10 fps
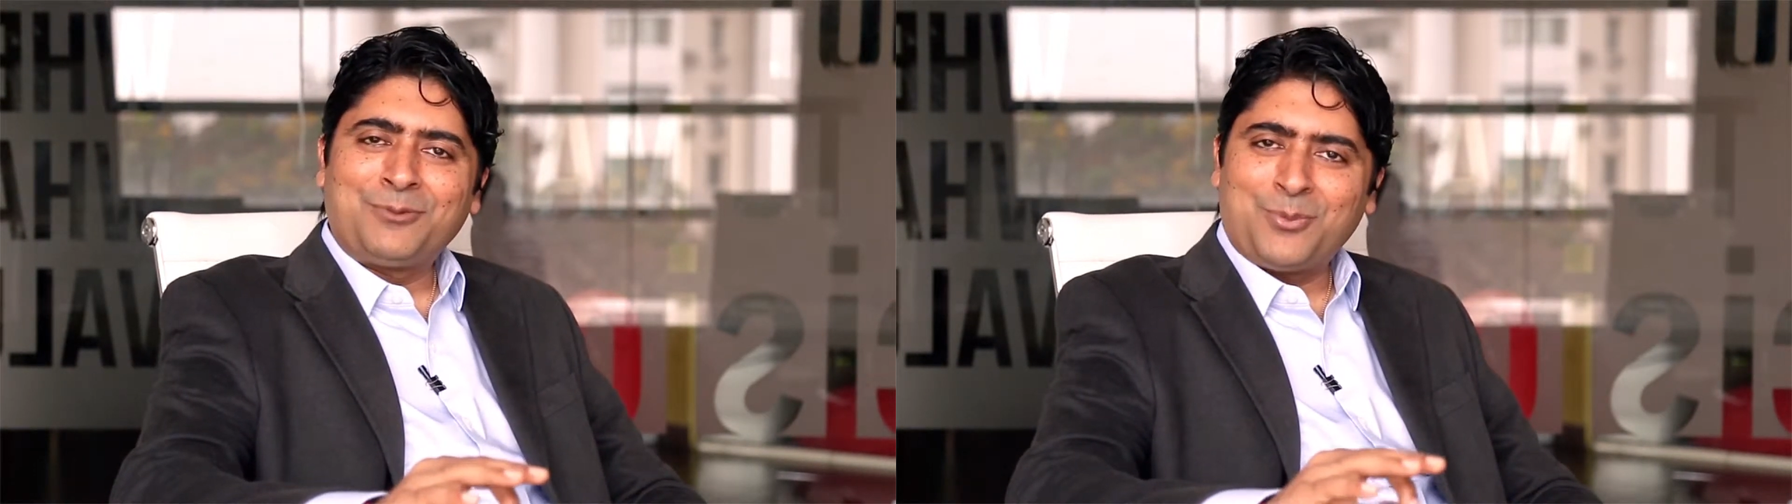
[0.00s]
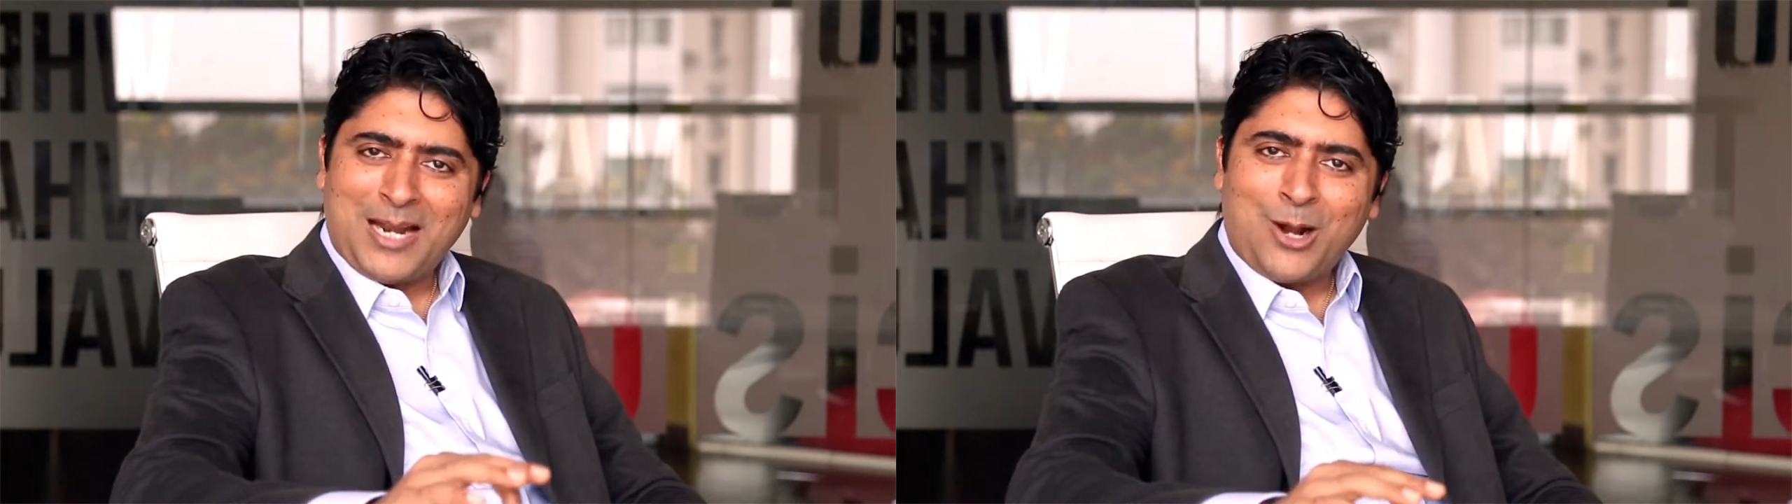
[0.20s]

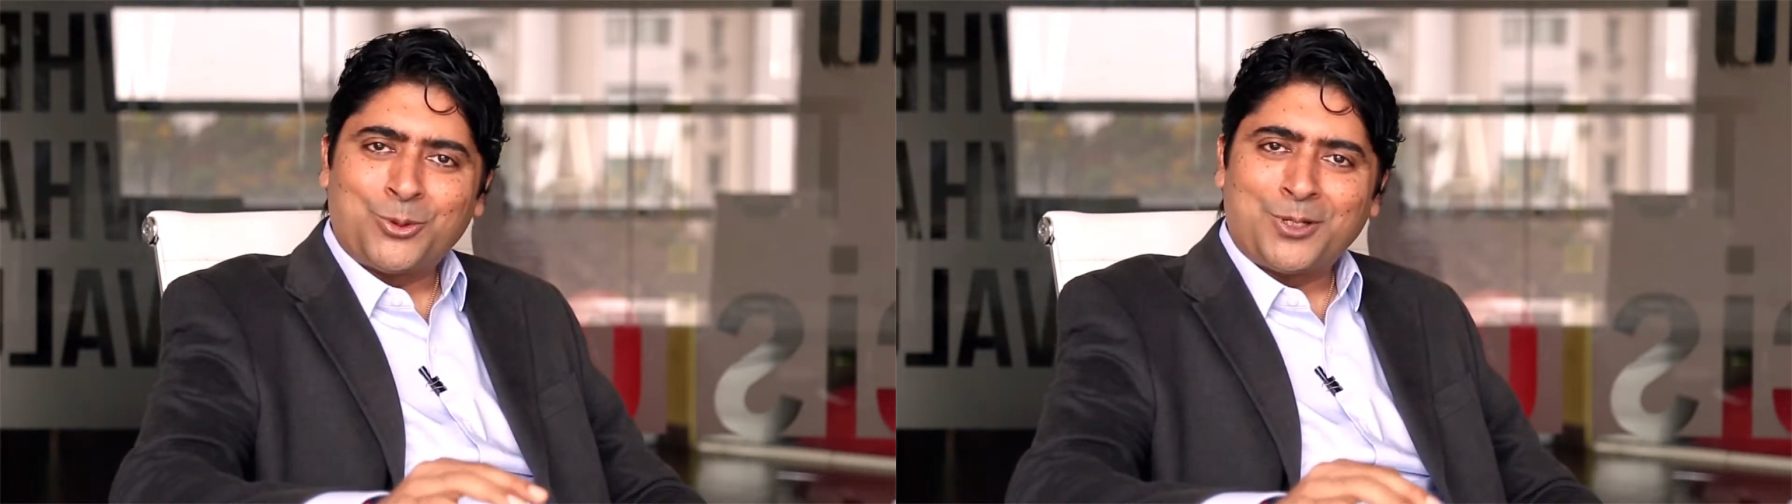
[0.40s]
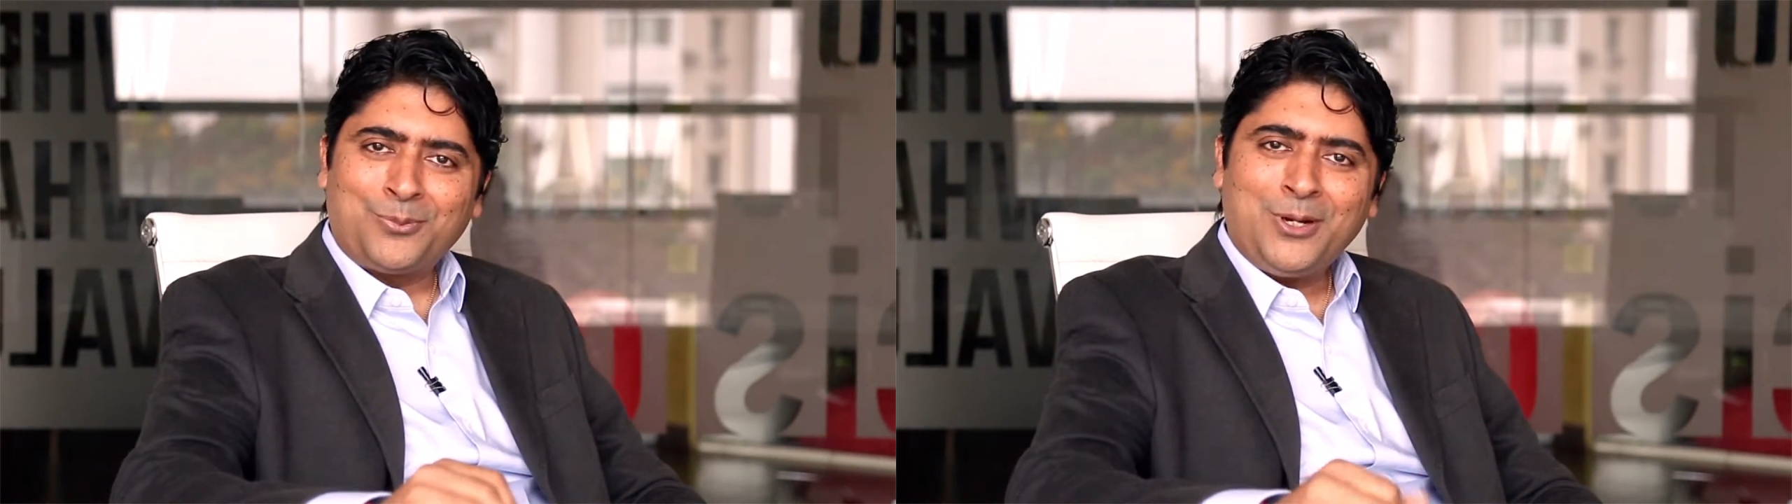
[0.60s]
from an
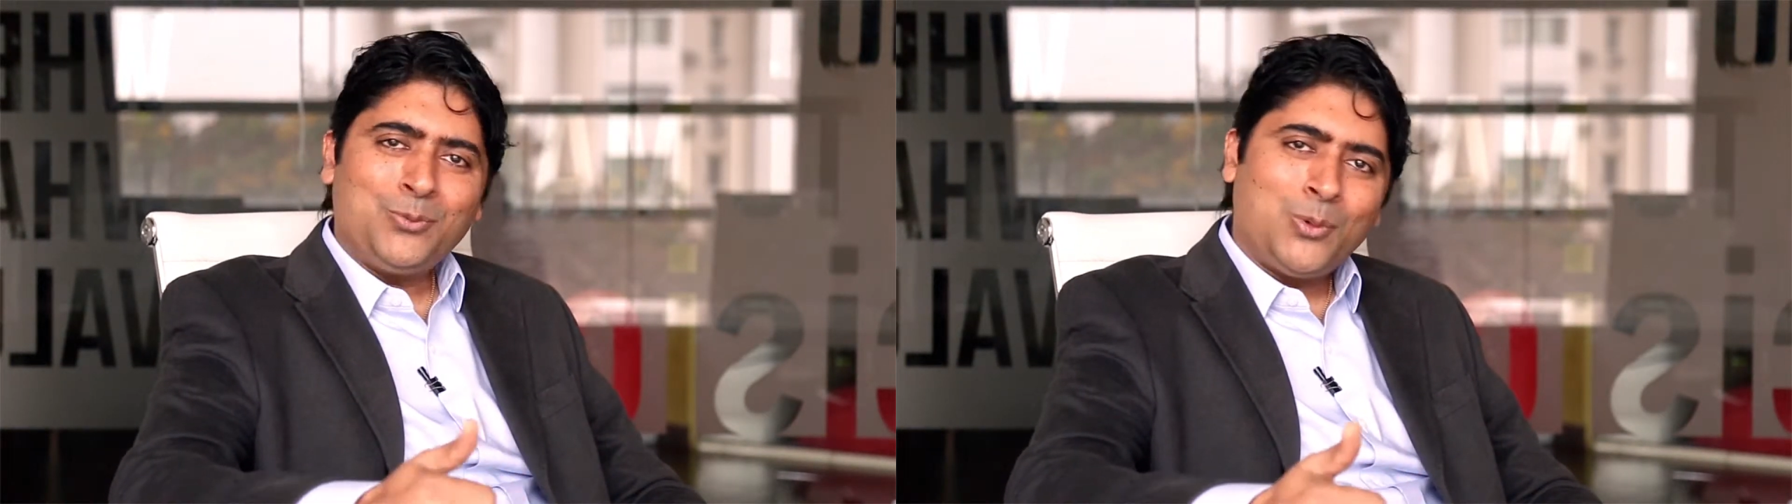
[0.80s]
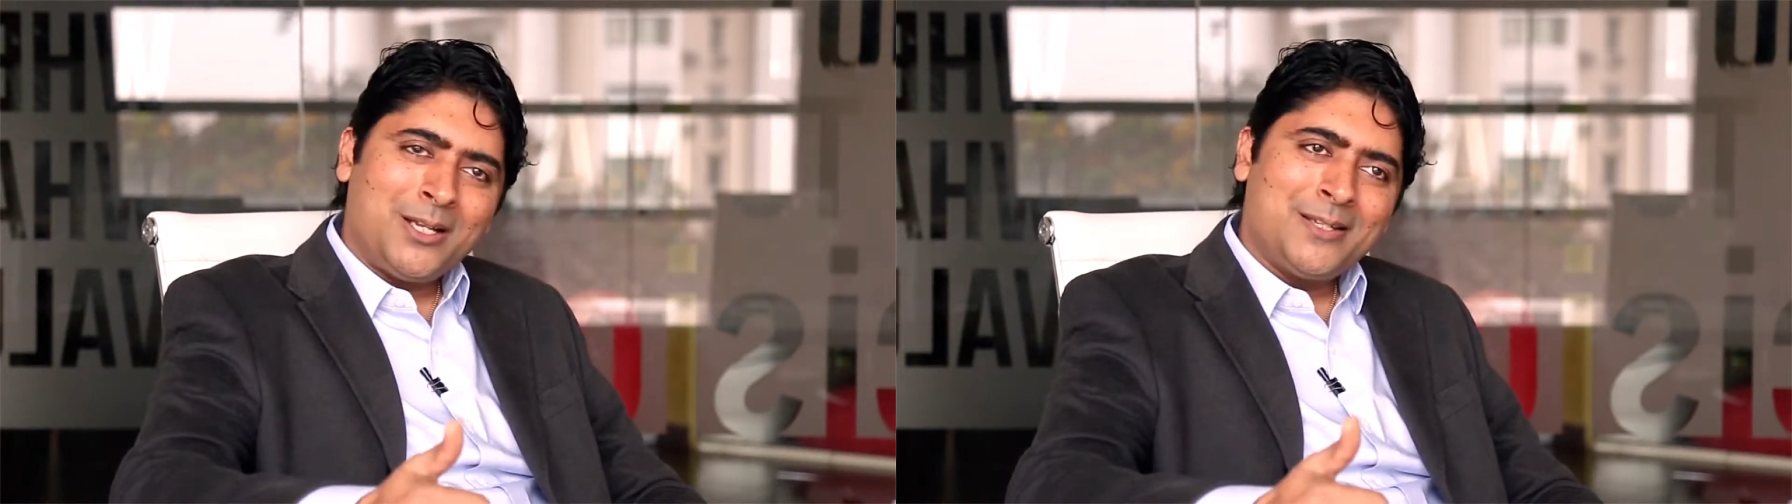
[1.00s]
outcome,
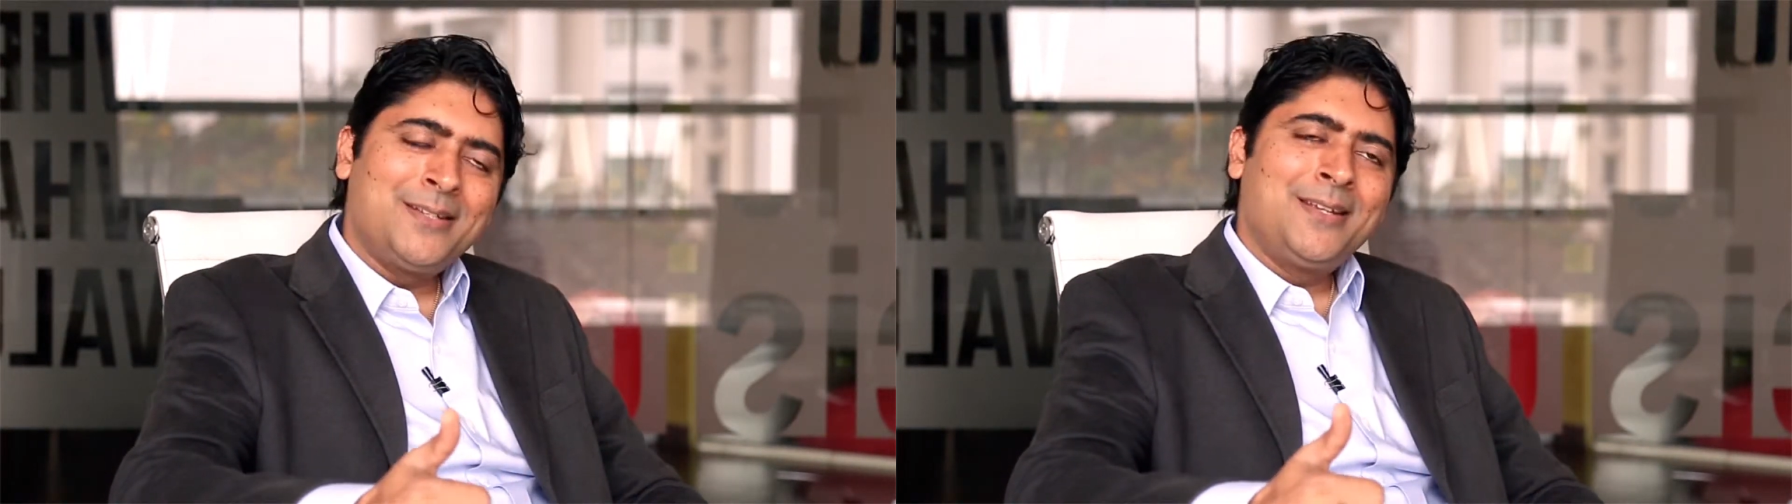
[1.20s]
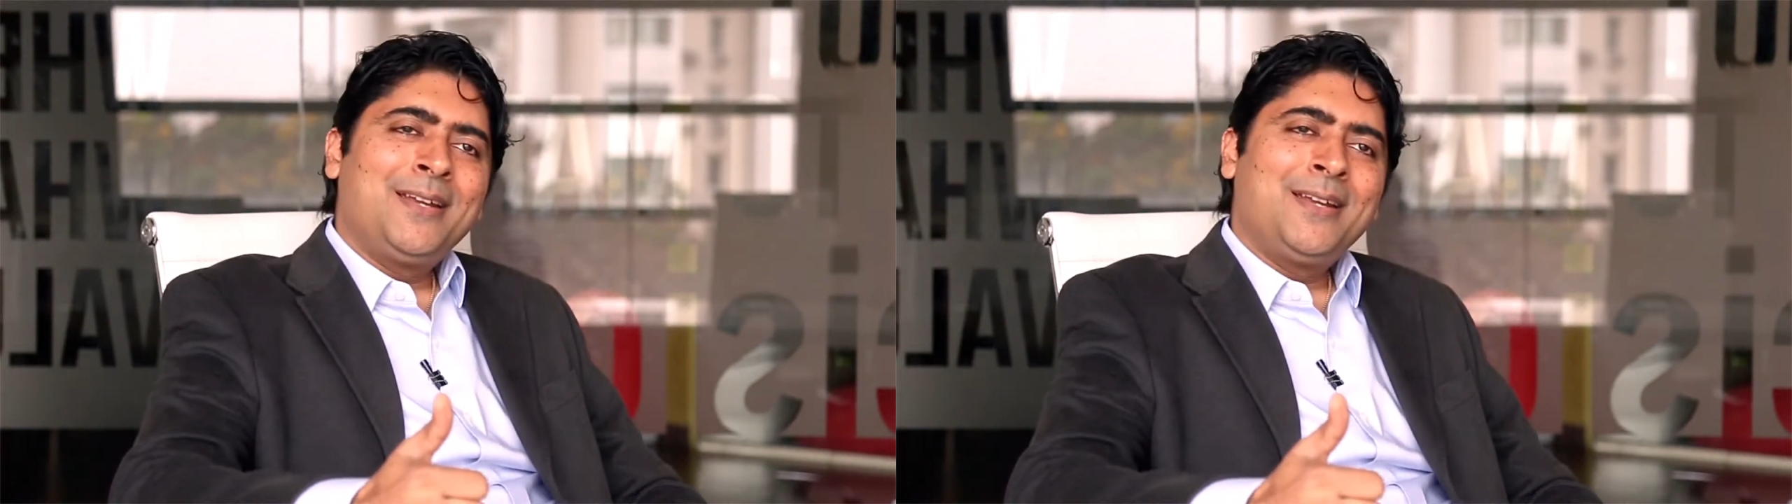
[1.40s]
right? One,